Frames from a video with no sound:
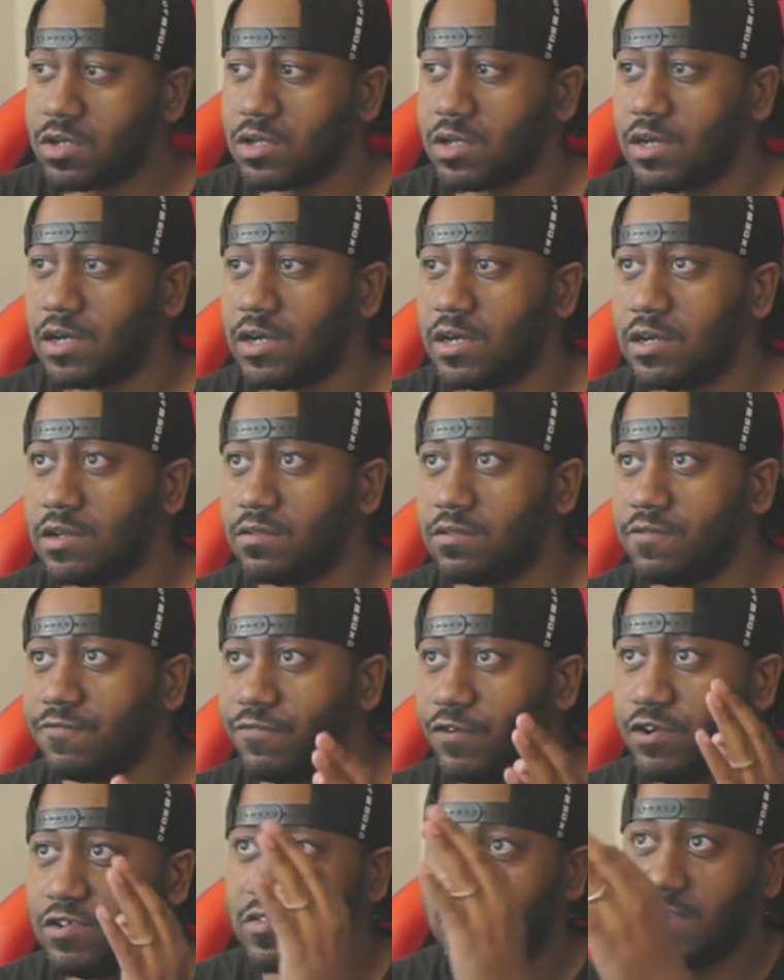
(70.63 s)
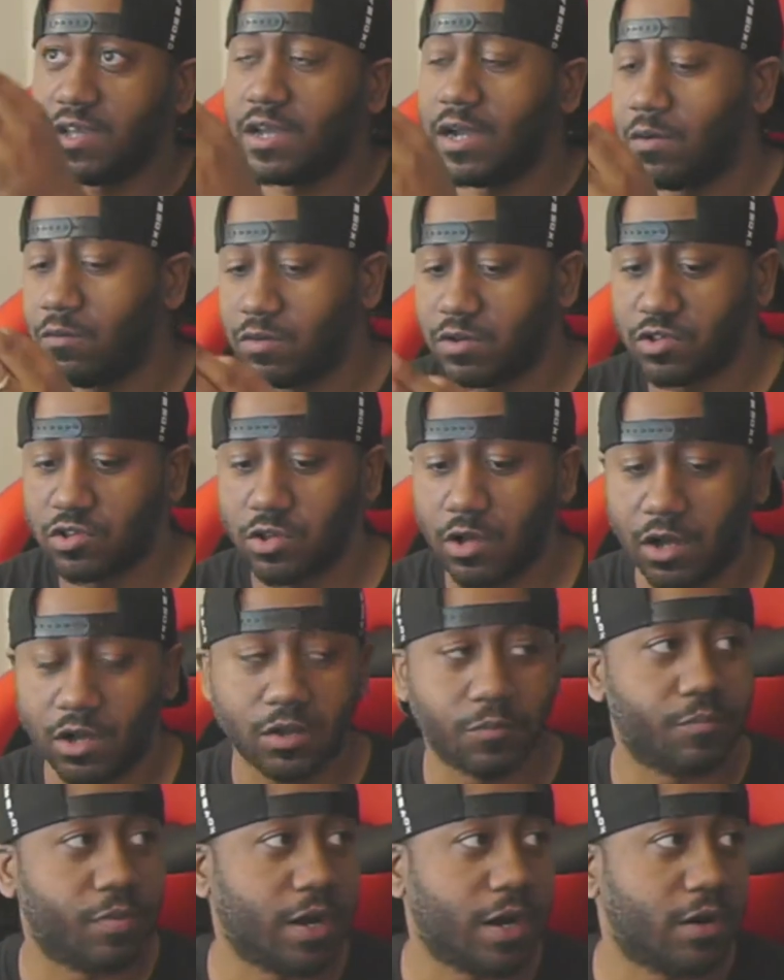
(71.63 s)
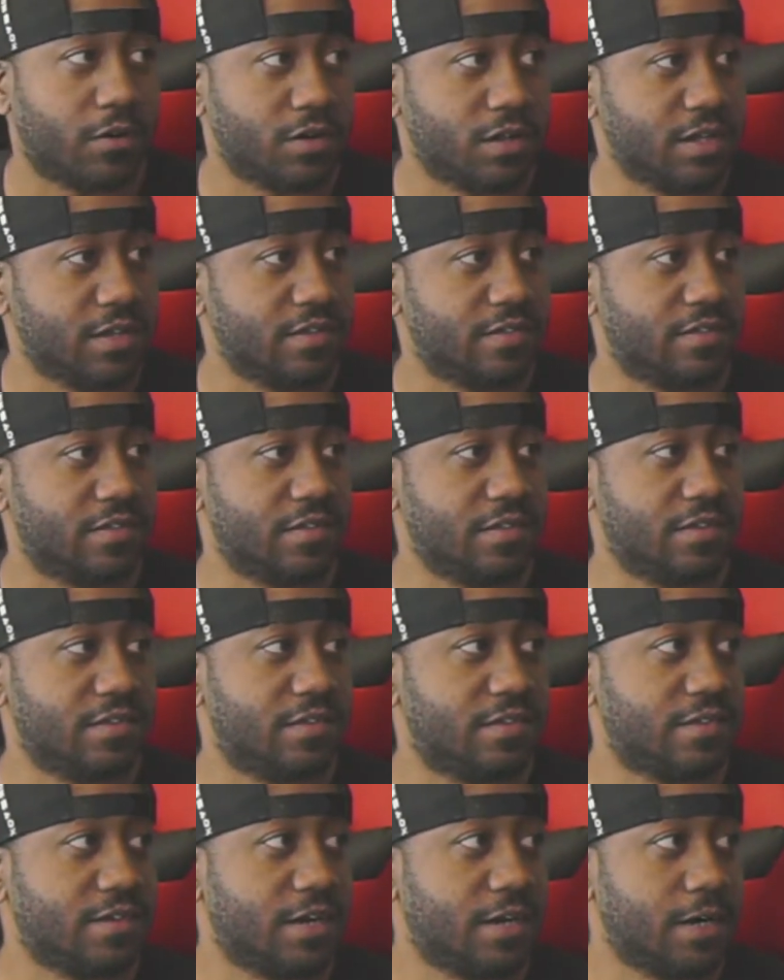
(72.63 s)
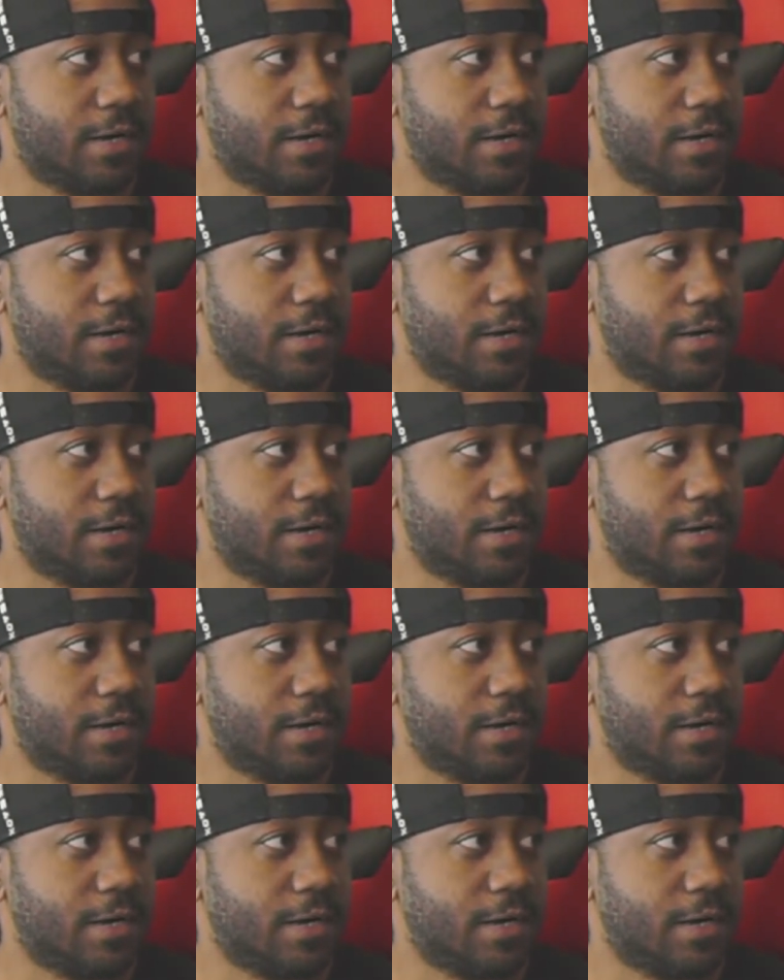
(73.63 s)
the first thing I want to talk about is this